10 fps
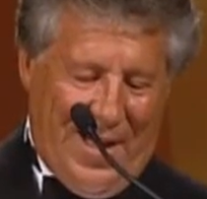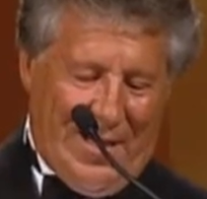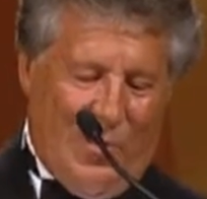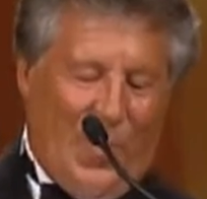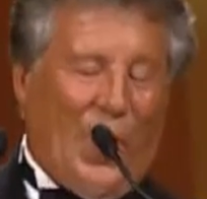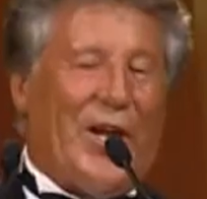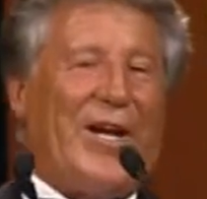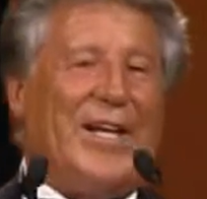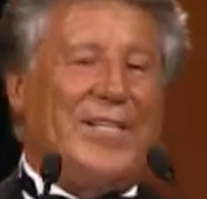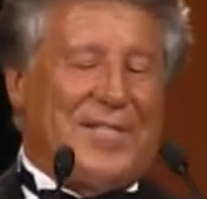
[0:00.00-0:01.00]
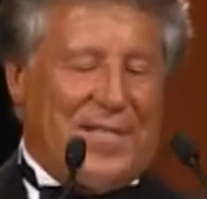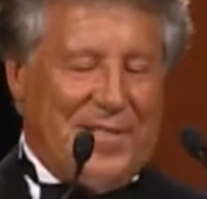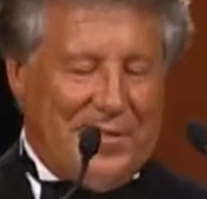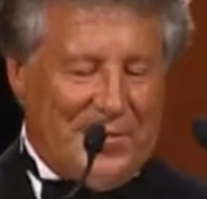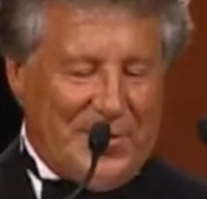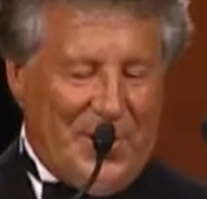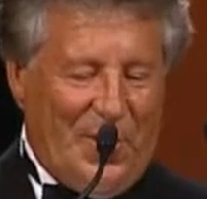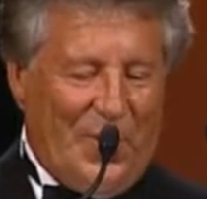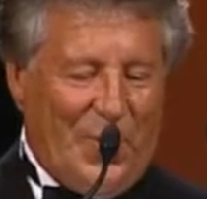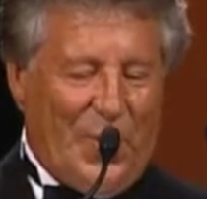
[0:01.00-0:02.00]
The point is,
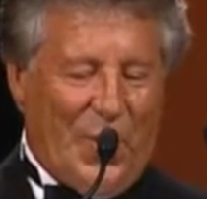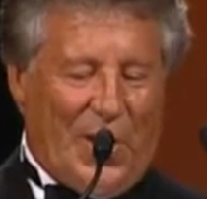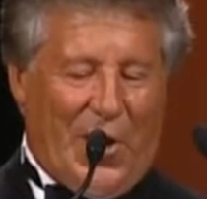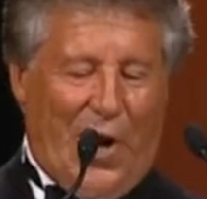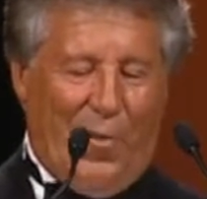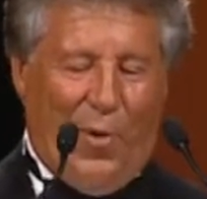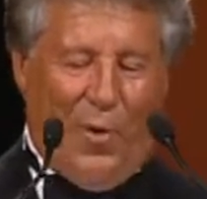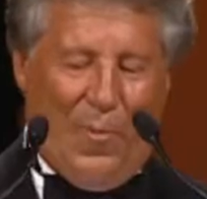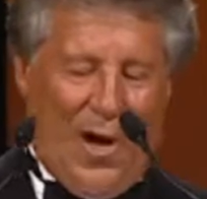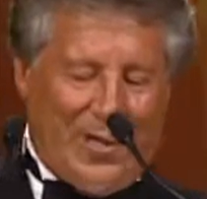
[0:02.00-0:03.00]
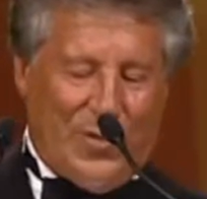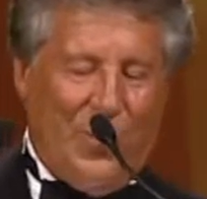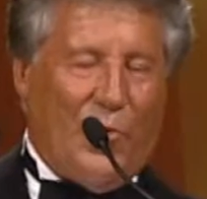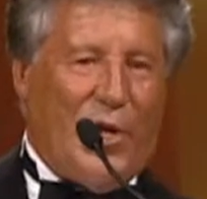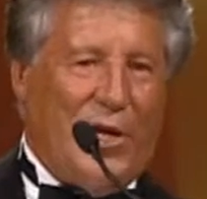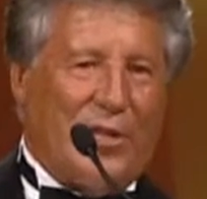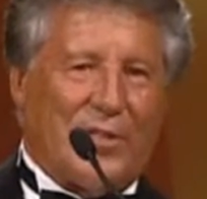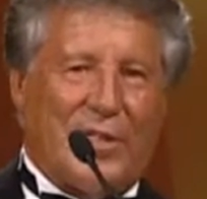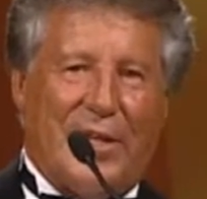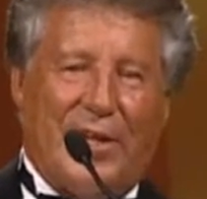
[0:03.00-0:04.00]
if you put a cardboard box on
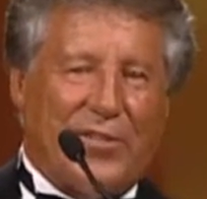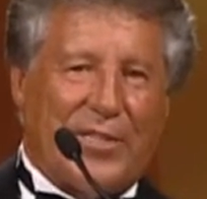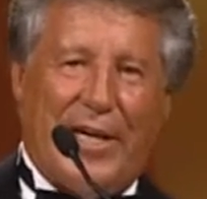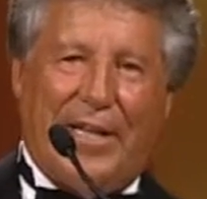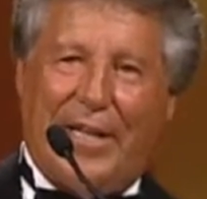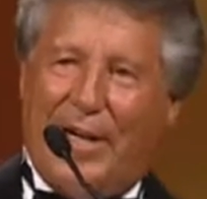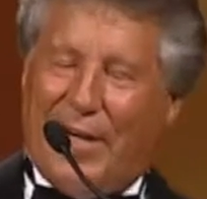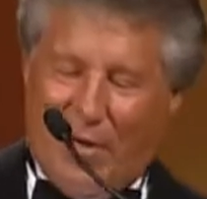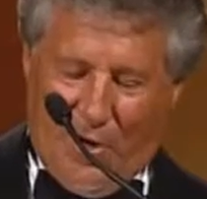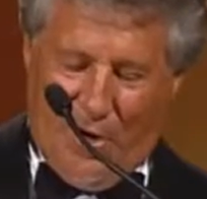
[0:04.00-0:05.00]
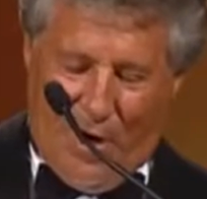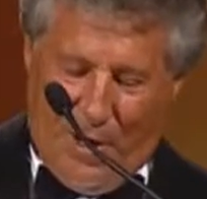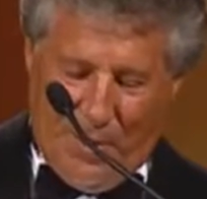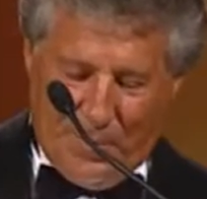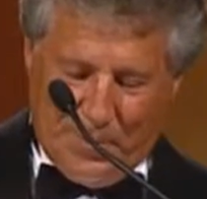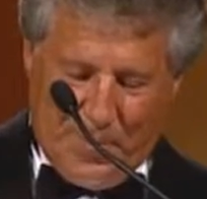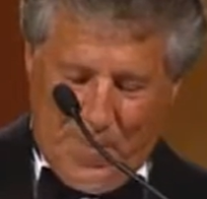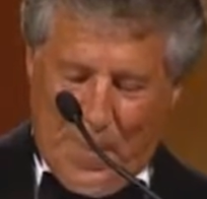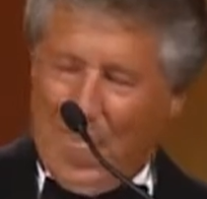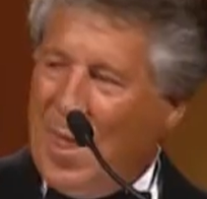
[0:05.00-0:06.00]
wheels and it looks anything like a car,
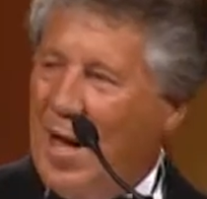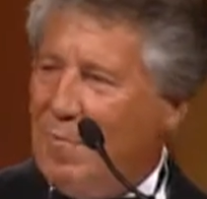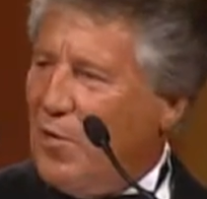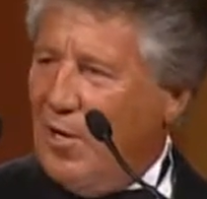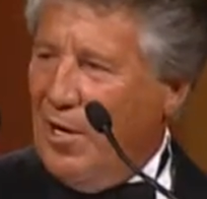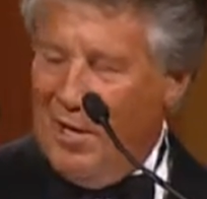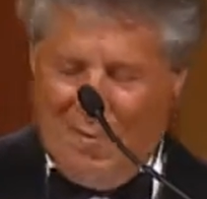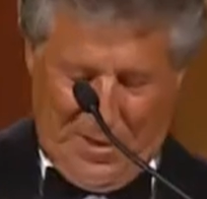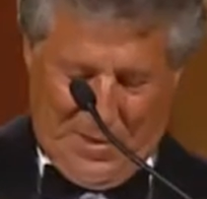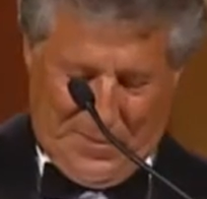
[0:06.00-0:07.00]
I'm going to love it.